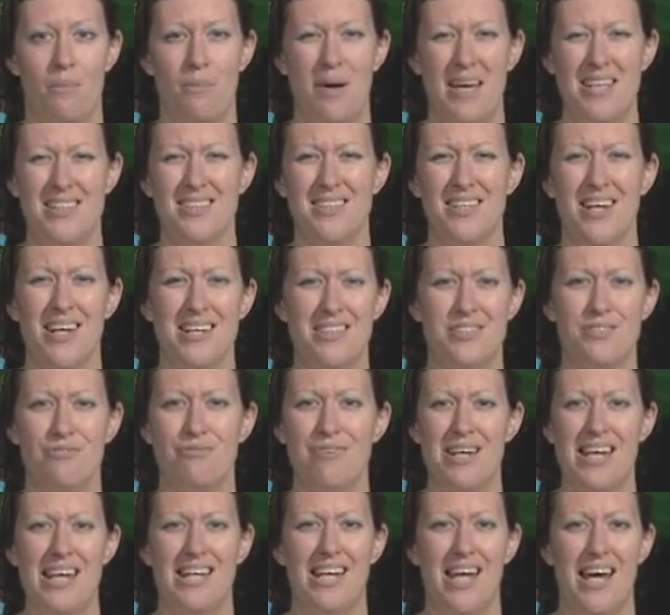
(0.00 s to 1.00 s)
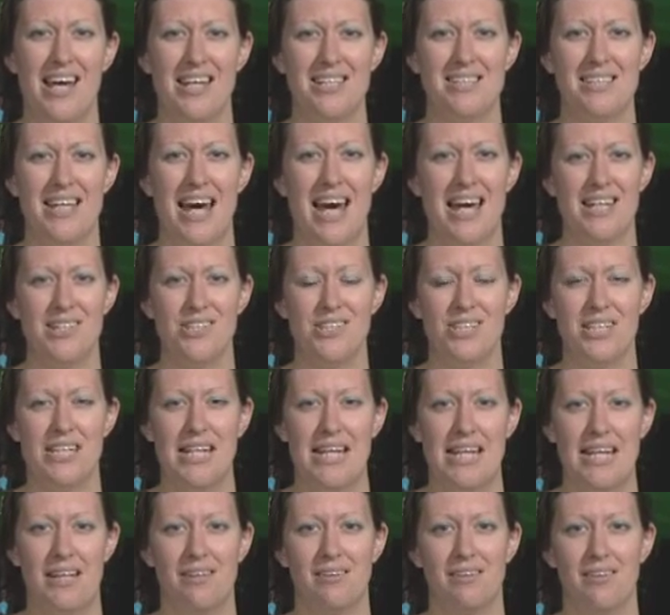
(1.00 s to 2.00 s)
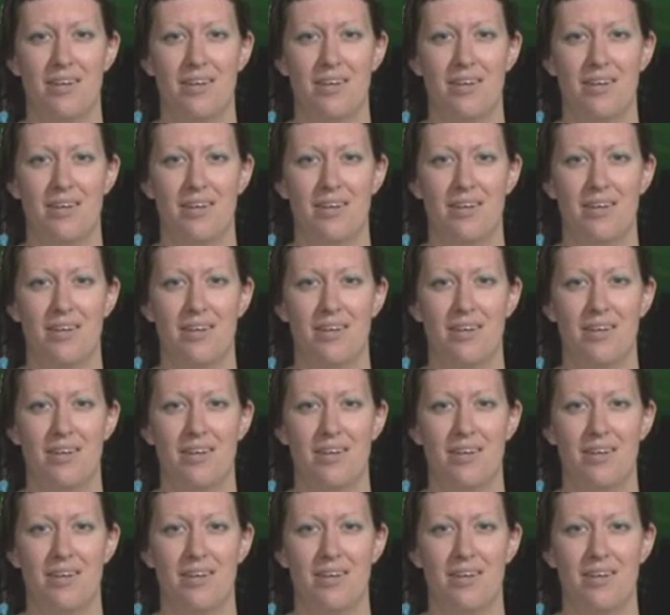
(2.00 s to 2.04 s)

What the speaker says: But I started to realise that actually,